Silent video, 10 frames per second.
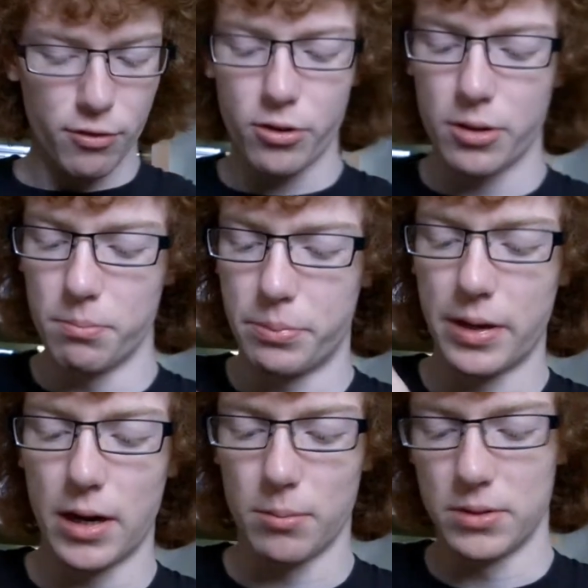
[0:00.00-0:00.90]

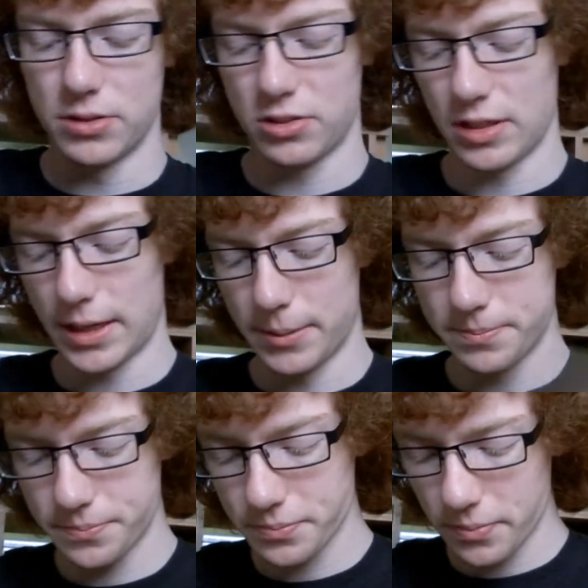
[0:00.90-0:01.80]
compartments here.
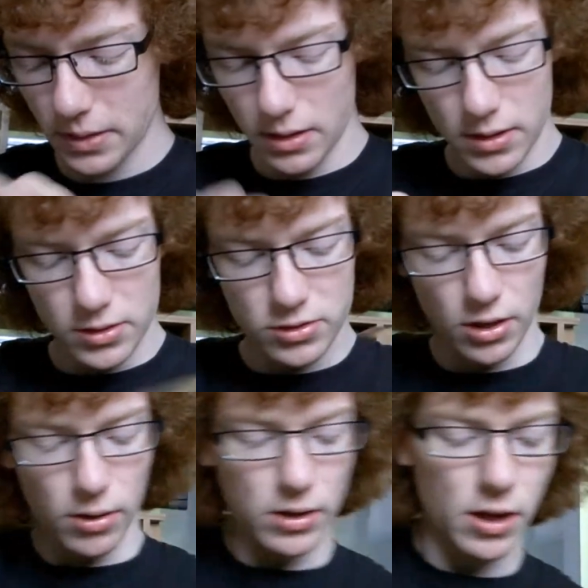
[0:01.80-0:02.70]
So
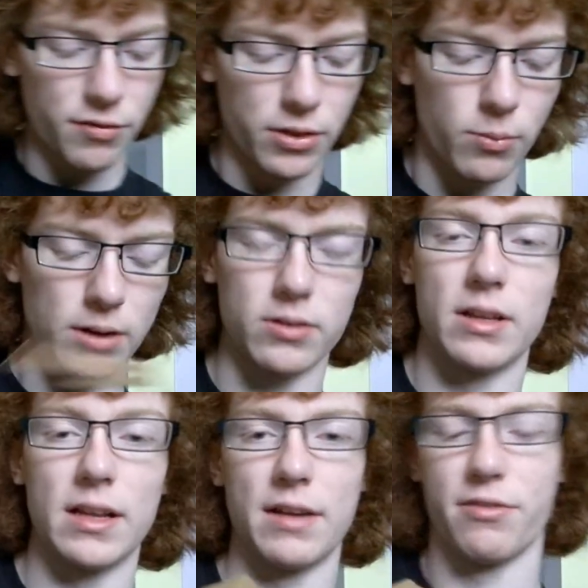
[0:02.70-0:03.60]
I'll go for the one on the
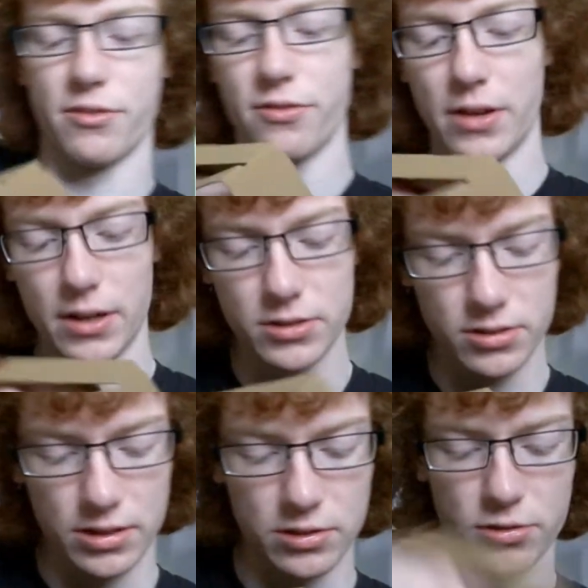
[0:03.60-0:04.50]
left first because
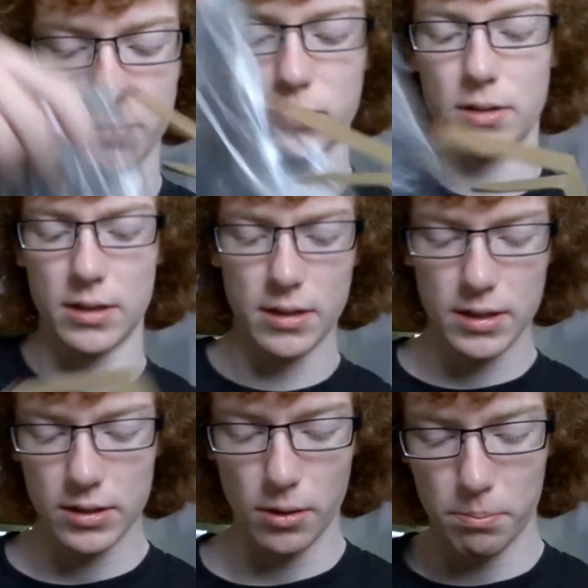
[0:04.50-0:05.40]
it's smaller.
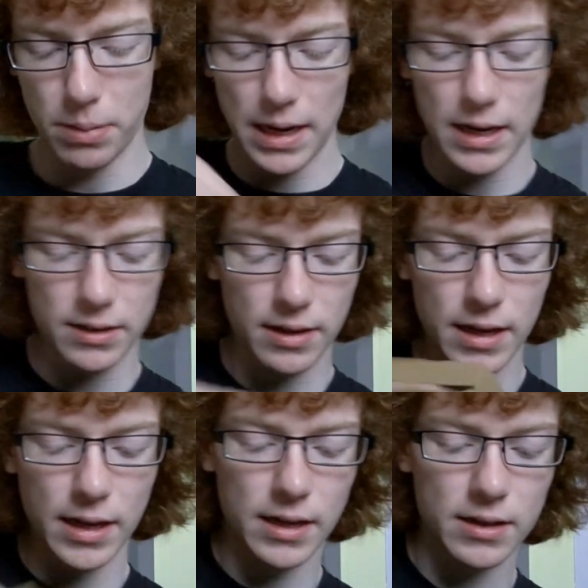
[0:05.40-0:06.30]
Got a bag
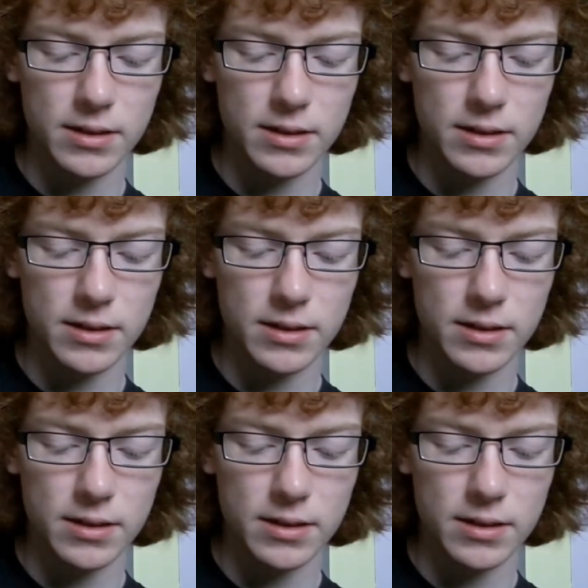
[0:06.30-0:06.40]
there.